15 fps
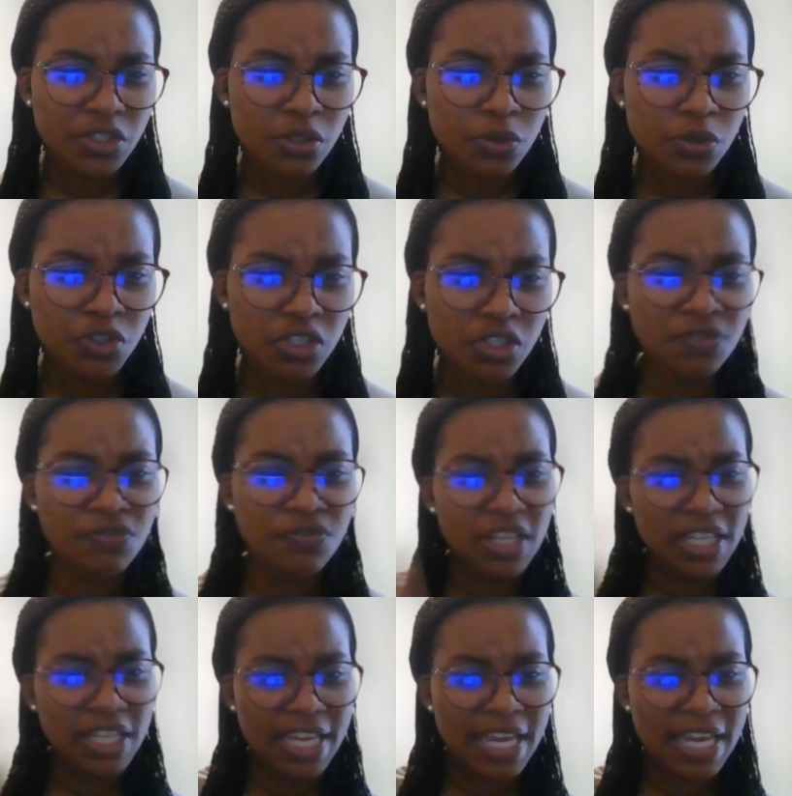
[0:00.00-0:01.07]
to just
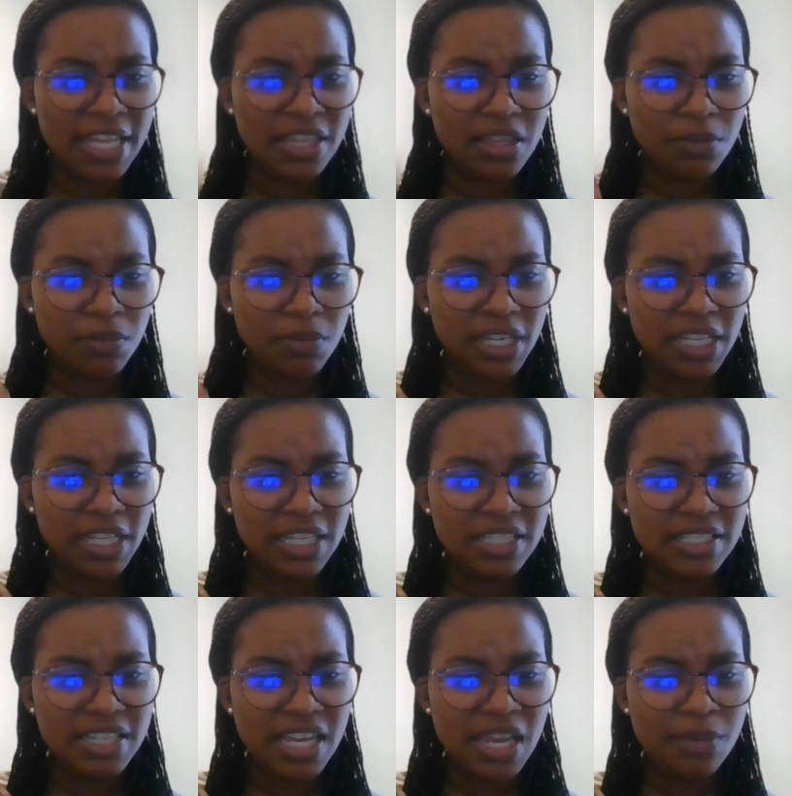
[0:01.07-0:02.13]
filling in the
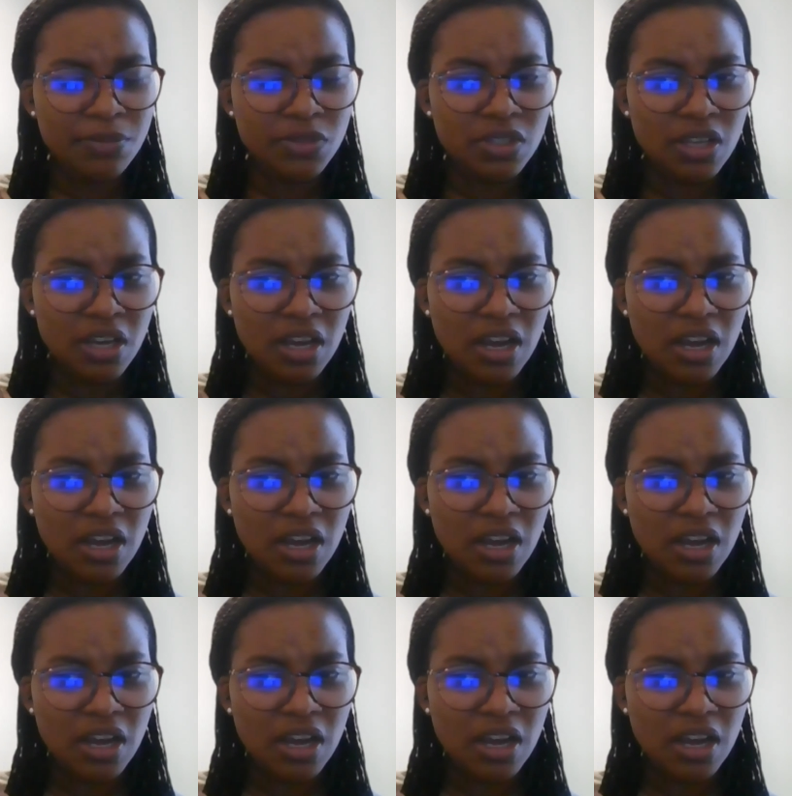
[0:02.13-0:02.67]
playlist names?